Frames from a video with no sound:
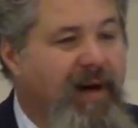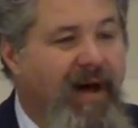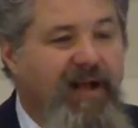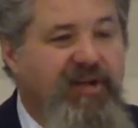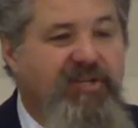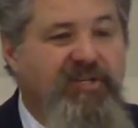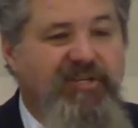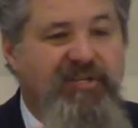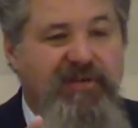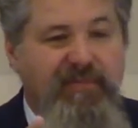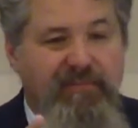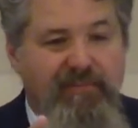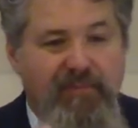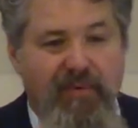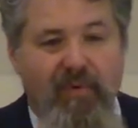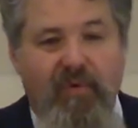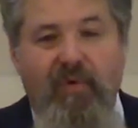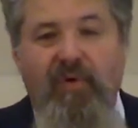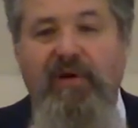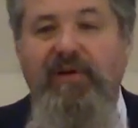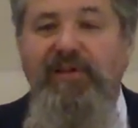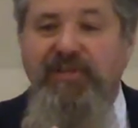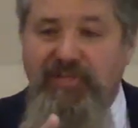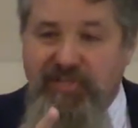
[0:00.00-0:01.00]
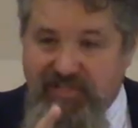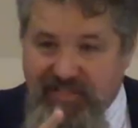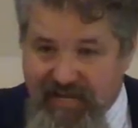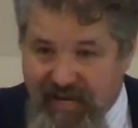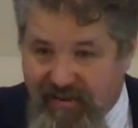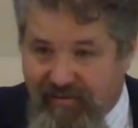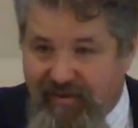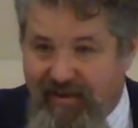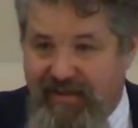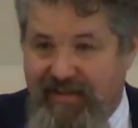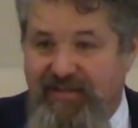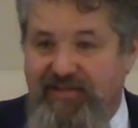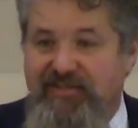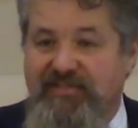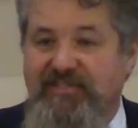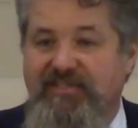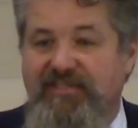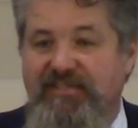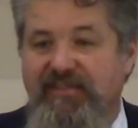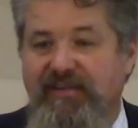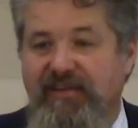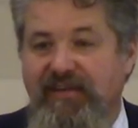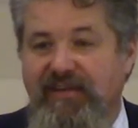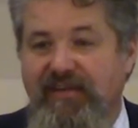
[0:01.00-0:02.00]
much more
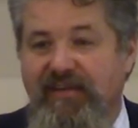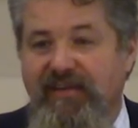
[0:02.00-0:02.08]
serious